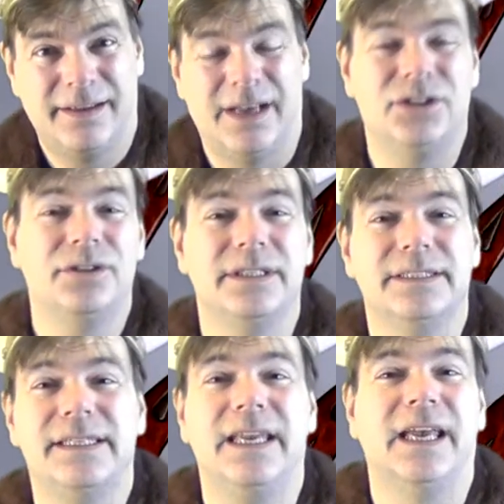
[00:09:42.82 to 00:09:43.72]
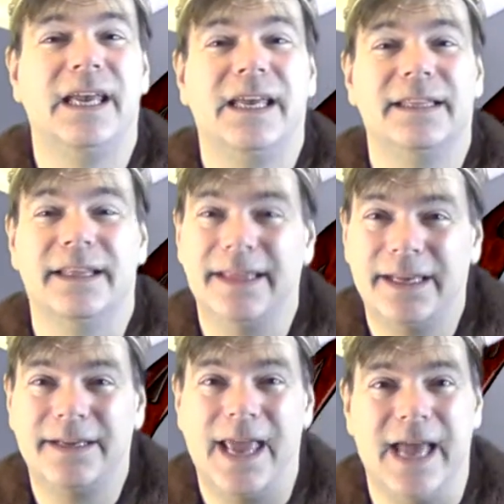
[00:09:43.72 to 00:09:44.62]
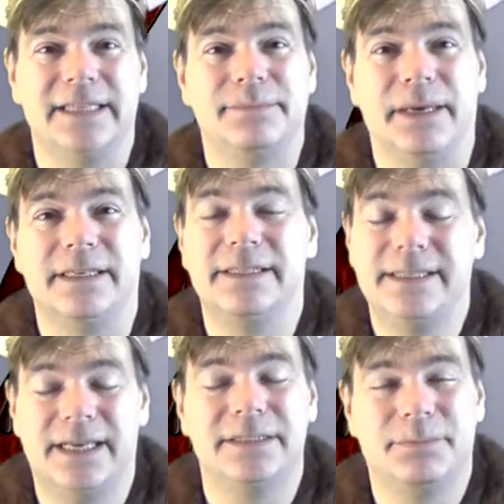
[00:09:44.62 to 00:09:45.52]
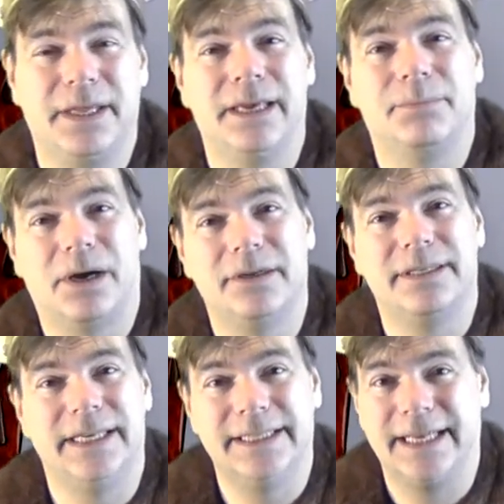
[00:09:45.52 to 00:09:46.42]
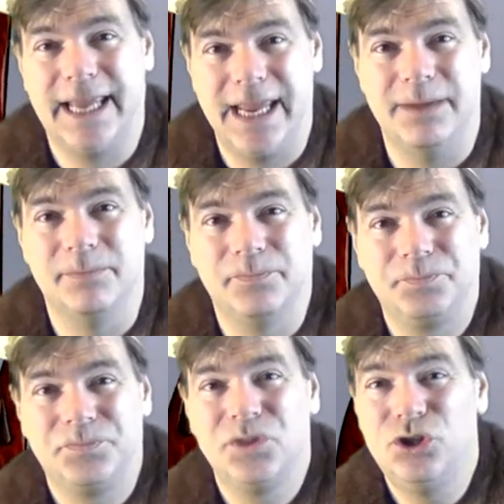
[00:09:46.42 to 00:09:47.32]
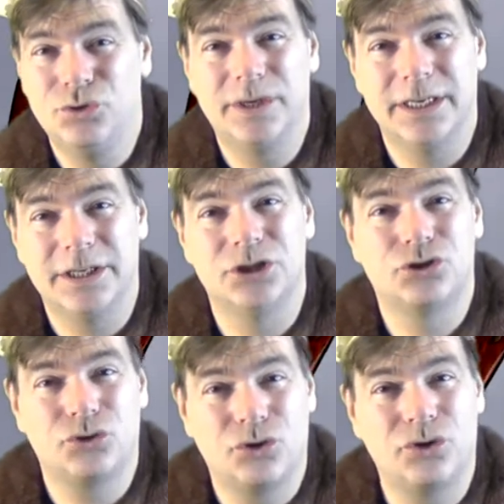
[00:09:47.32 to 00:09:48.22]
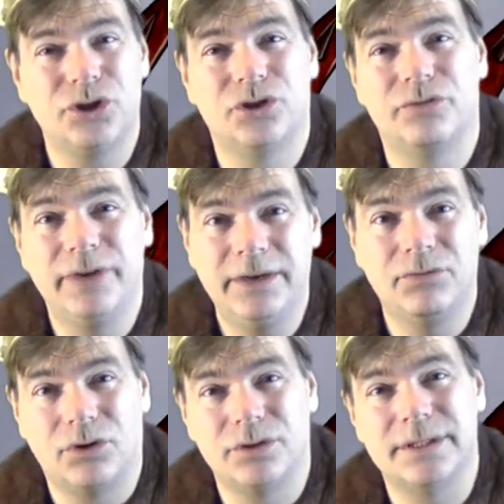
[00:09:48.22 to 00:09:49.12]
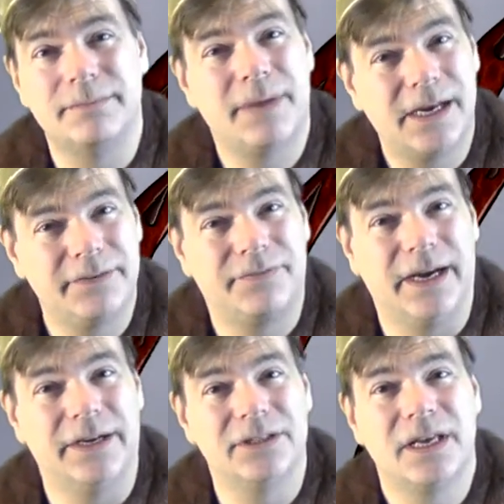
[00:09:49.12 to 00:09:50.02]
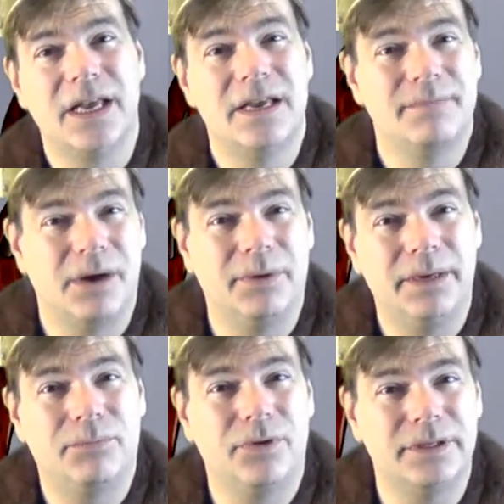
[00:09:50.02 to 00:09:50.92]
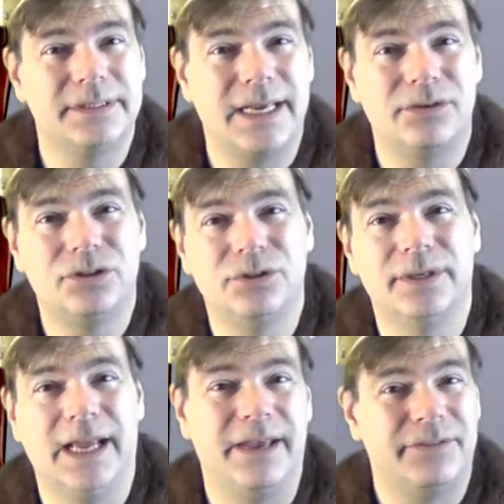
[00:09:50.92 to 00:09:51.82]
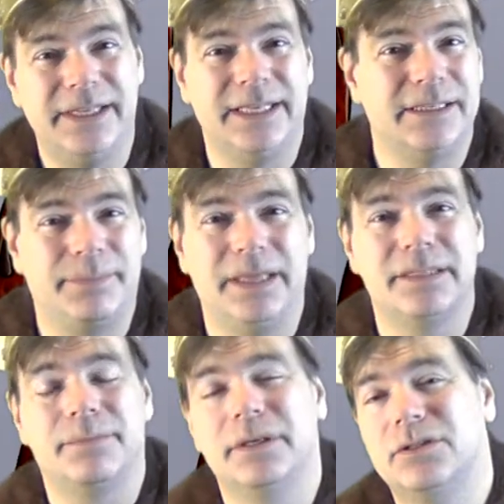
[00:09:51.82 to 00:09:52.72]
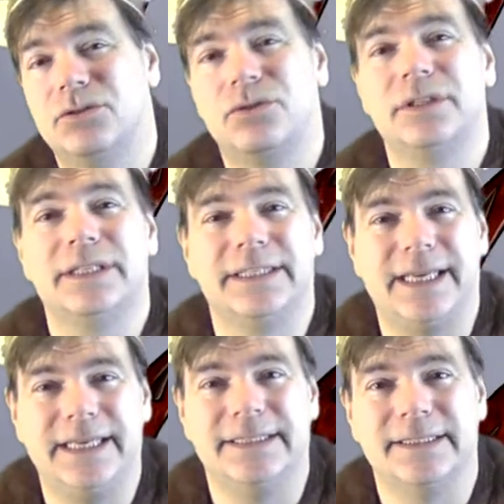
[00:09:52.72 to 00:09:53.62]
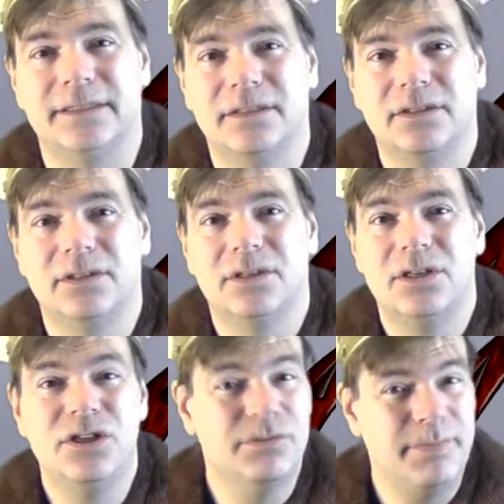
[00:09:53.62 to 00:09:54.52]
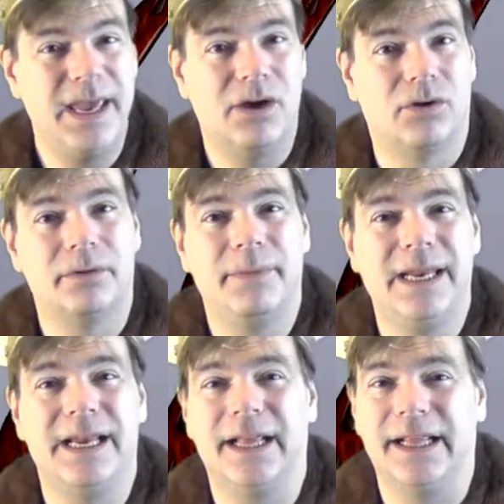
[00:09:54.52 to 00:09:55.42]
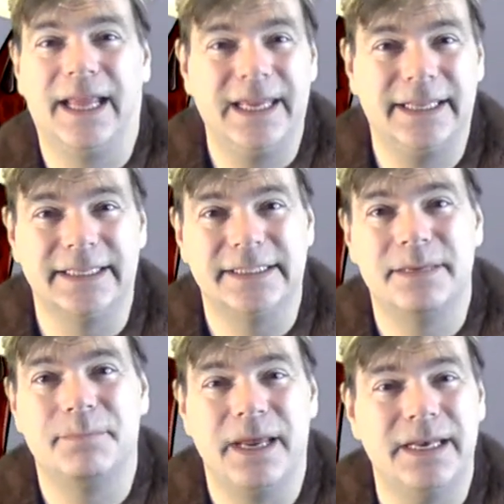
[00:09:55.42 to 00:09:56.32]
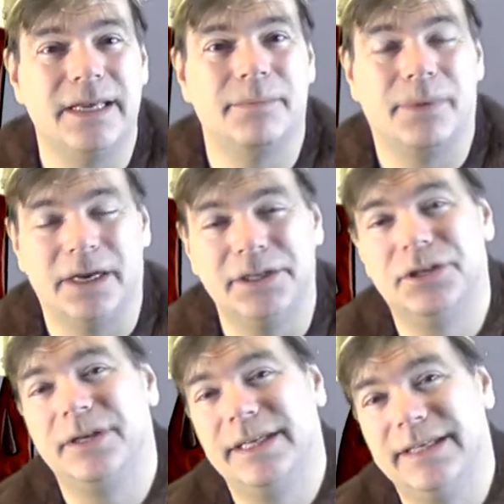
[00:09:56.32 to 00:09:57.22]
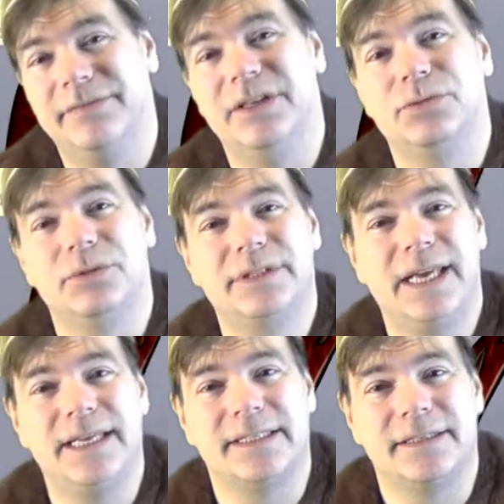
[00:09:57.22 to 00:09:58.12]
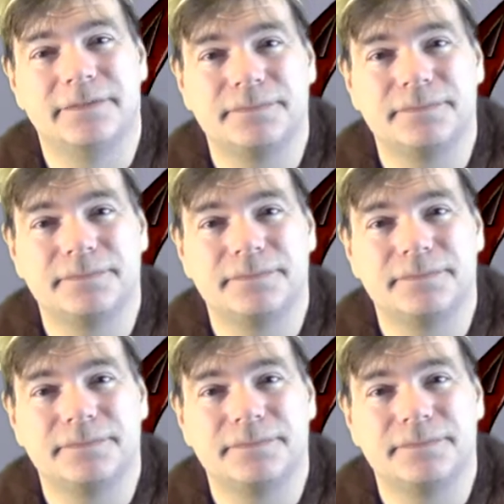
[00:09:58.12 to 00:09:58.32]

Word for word: As you can see, the luck aspect does play a part in the game. You can control your re-rolls and modifiers, but when it boils down to it, everything depends upon the roll of the dice. You may or may not like this depending upon your individual taste.